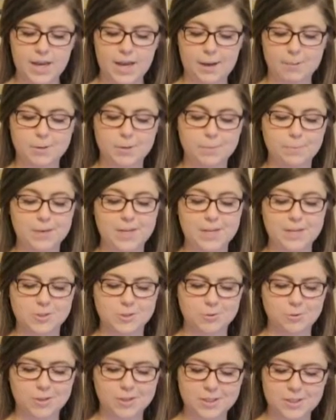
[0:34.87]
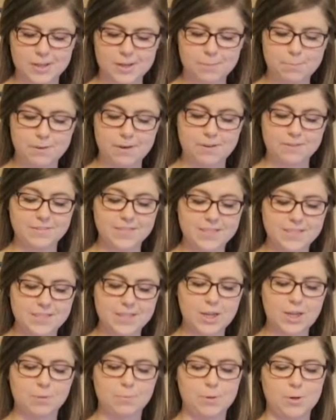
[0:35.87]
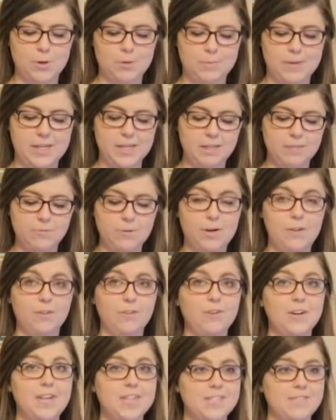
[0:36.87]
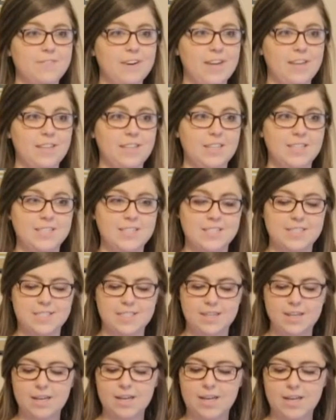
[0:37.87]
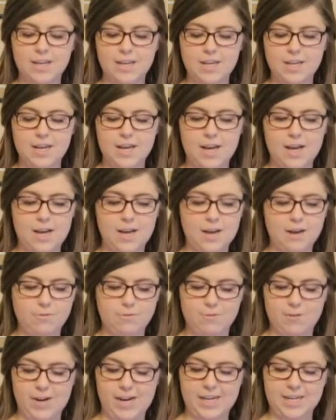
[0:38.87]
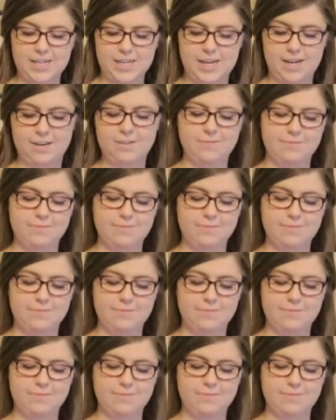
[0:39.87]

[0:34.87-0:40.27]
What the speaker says: I'm going to play a short clip of Itzhak Perlman, one of the greatest violinists right now.